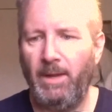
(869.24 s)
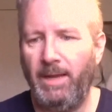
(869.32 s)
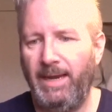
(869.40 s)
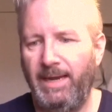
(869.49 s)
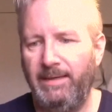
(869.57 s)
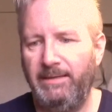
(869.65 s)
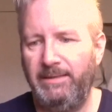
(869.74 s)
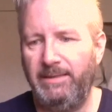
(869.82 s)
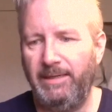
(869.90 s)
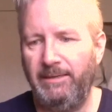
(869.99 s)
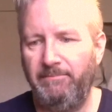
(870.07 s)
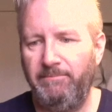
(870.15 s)

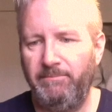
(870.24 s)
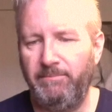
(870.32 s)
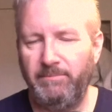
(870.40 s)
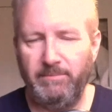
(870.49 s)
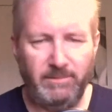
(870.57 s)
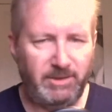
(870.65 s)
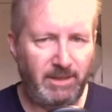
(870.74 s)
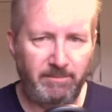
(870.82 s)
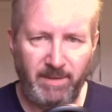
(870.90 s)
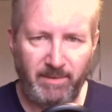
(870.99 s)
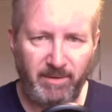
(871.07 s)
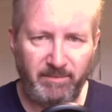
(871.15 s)
And um,
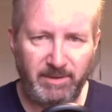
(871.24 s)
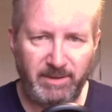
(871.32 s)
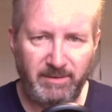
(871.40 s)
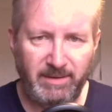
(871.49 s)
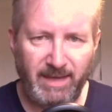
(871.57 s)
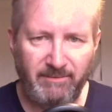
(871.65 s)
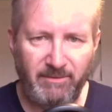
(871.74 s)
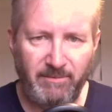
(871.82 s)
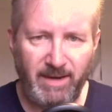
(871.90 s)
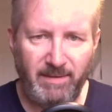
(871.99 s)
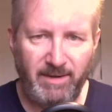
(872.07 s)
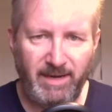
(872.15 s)
people have been doing that for
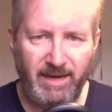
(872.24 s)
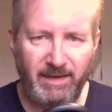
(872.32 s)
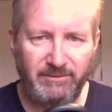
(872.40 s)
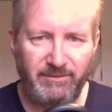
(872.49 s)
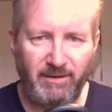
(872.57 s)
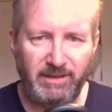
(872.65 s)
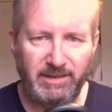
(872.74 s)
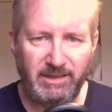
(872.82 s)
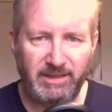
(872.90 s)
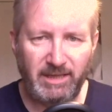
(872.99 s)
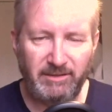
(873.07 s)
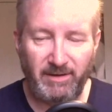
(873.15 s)
many, many years very
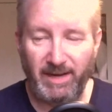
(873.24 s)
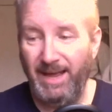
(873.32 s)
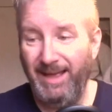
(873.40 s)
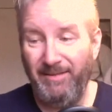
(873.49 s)
successfully.